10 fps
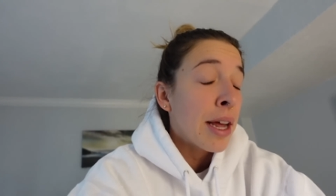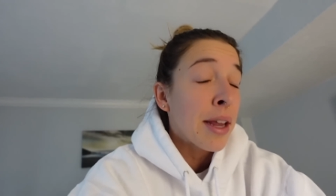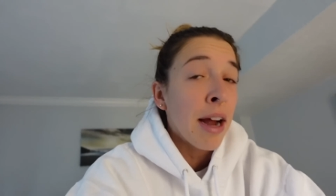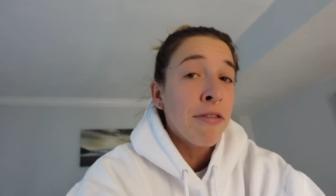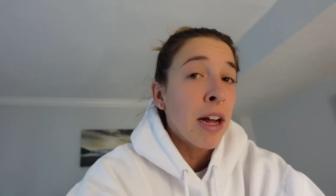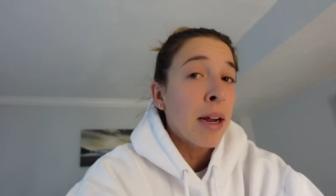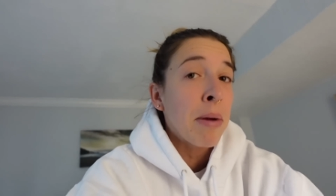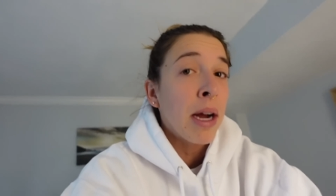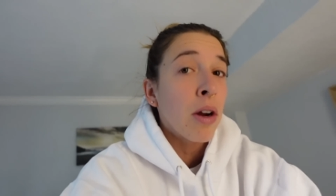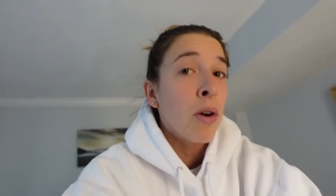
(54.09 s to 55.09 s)
and then I fly
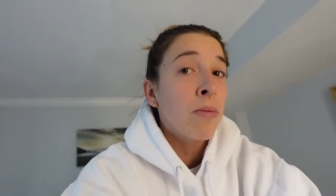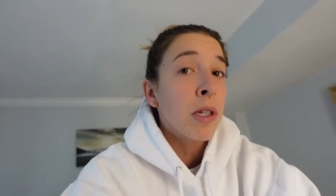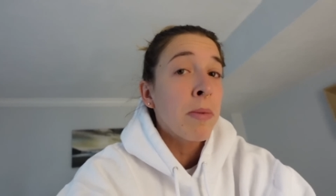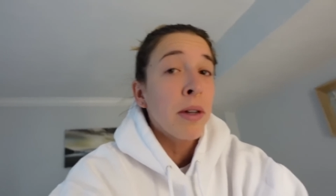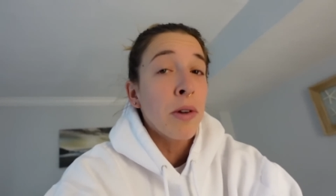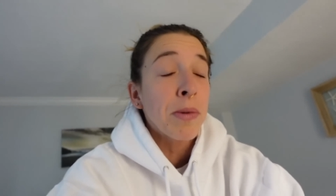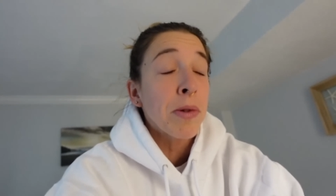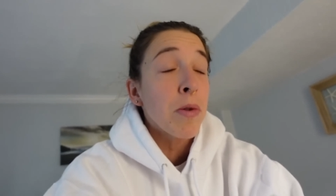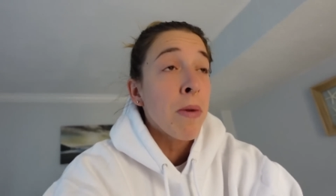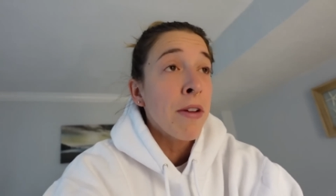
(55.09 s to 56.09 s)
back home to spend
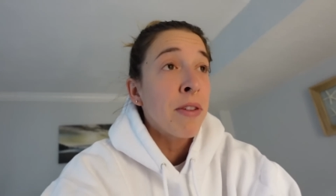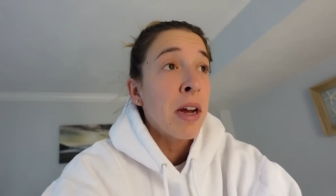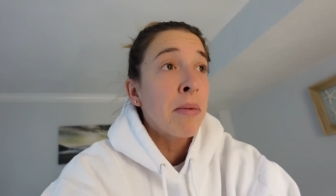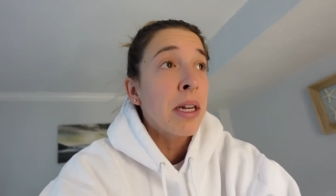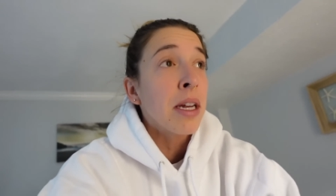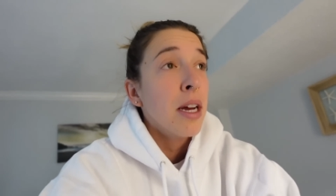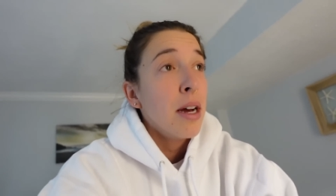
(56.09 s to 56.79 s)
Christmas with my family.